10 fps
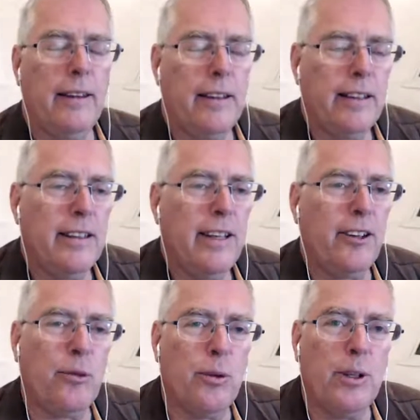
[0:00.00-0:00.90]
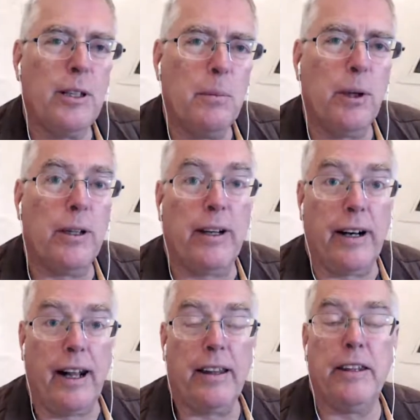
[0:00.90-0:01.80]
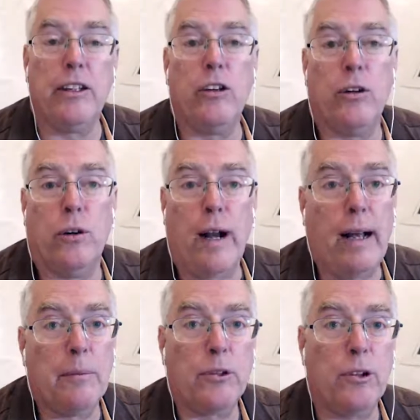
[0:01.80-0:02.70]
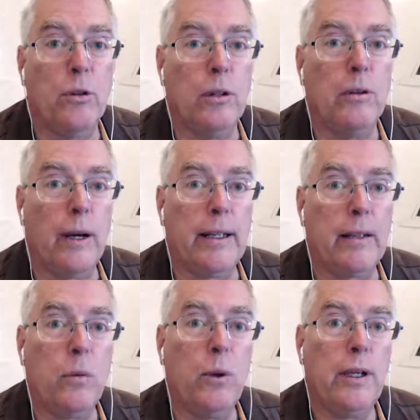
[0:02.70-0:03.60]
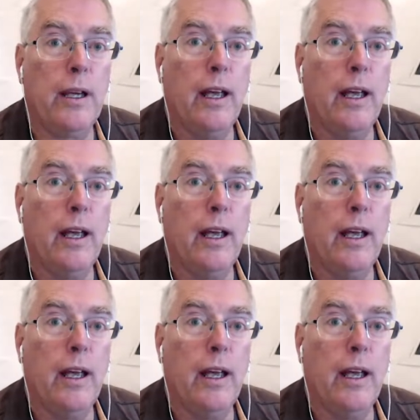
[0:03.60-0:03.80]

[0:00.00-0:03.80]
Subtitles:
think that's really brilliant, and I think you're absolutely right. We